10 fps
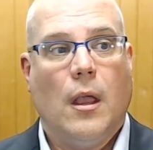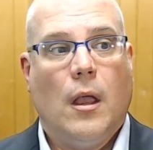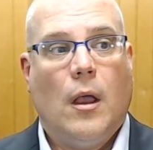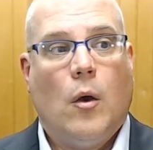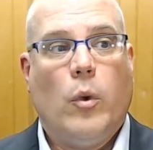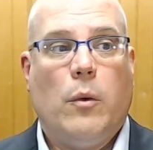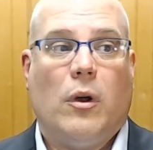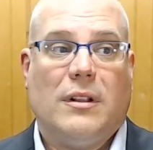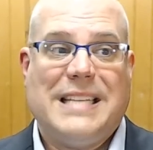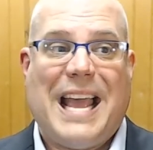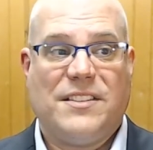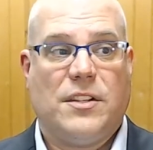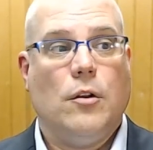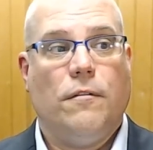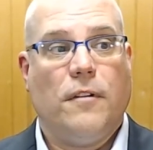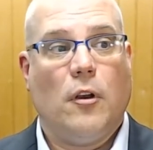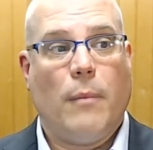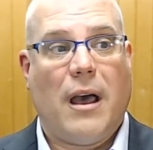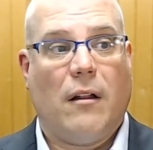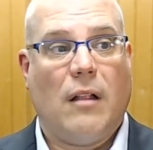We will test the new field
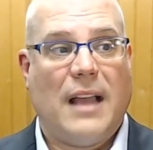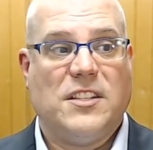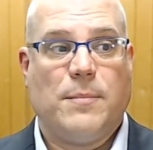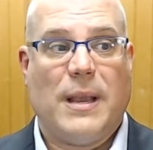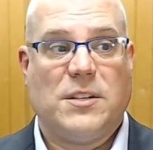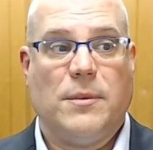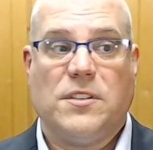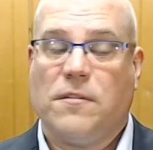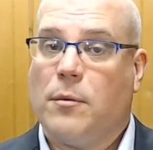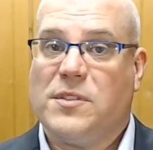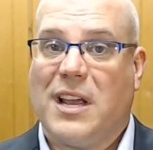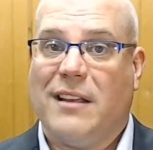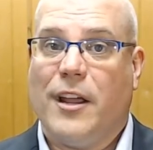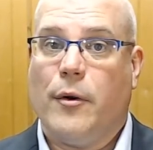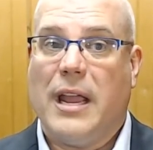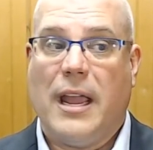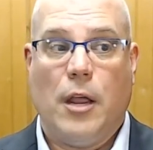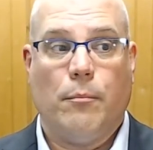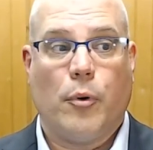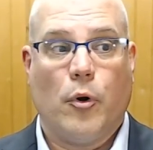model on specimens from Xylaria in
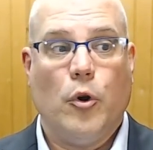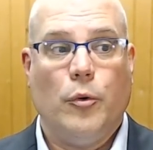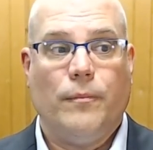Peru